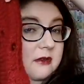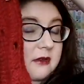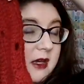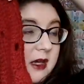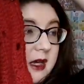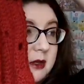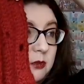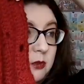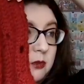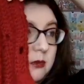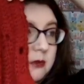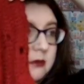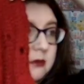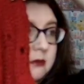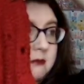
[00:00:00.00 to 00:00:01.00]
that I
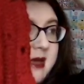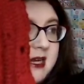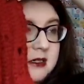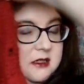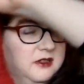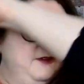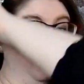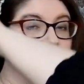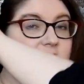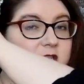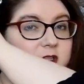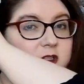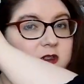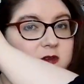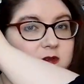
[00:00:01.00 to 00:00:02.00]
meant to
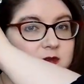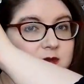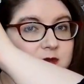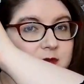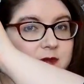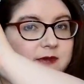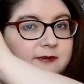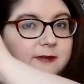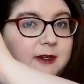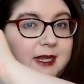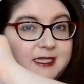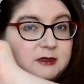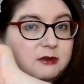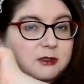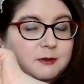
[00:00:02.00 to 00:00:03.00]
finish for
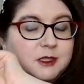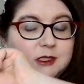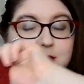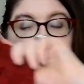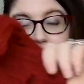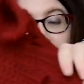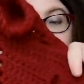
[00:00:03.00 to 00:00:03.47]
last Christmas and